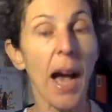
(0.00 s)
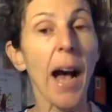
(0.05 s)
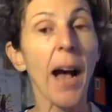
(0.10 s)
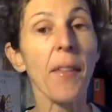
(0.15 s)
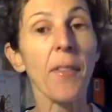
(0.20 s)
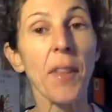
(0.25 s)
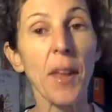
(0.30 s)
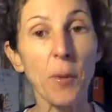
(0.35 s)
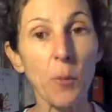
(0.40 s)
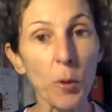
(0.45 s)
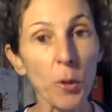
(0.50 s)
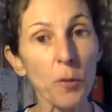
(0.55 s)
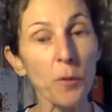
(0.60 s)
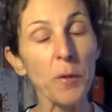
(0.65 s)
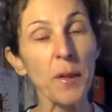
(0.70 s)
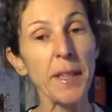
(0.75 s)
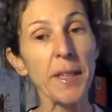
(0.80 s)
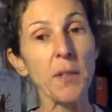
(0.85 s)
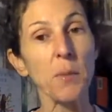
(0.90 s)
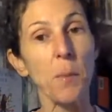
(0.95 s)
And then we'll
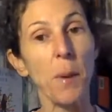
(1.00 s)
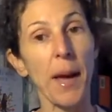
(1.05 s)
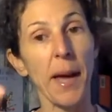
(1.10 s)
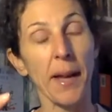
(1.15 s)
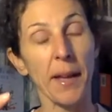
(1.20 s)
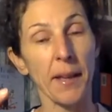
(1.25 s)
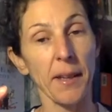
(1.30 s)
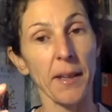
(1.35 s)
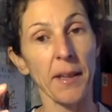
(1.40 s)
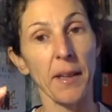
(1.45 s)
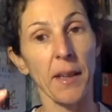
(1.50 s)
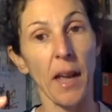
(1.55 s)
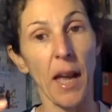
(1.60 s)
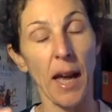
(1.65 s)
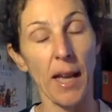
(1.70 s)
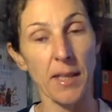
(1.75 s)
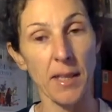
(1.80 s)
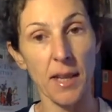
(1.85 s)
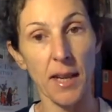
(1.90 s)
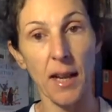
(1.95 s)
feed back
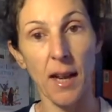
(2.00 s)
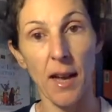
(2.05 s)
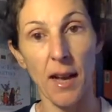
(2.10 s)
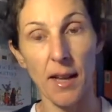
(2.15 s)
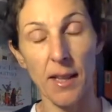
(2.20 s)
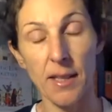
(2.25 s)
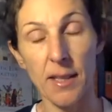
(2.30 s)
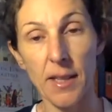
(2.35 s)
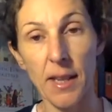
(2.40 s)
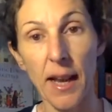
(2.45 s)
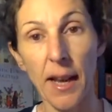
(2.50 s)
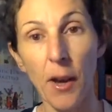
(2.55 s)
as a class.